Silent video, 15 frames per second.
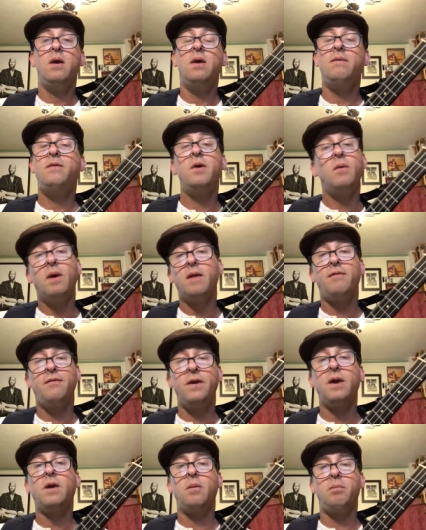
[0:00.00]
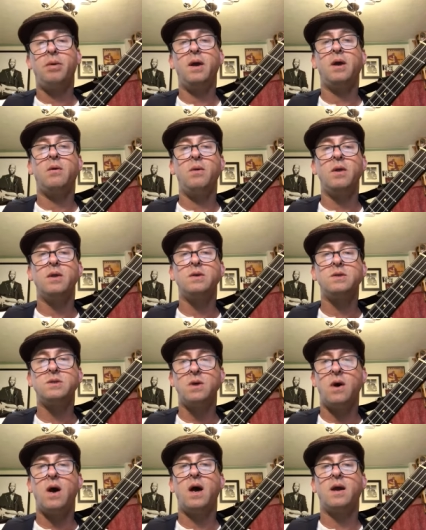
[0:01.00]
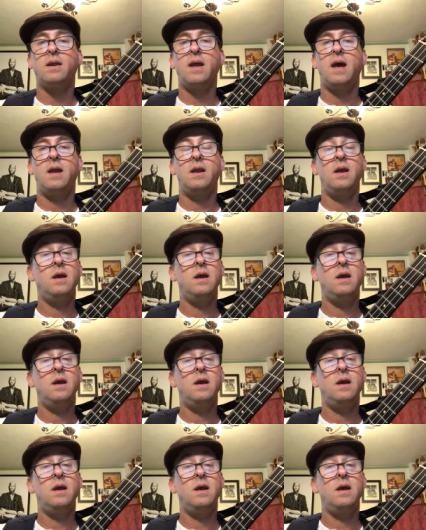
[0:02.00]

if you want to finger pick with a song that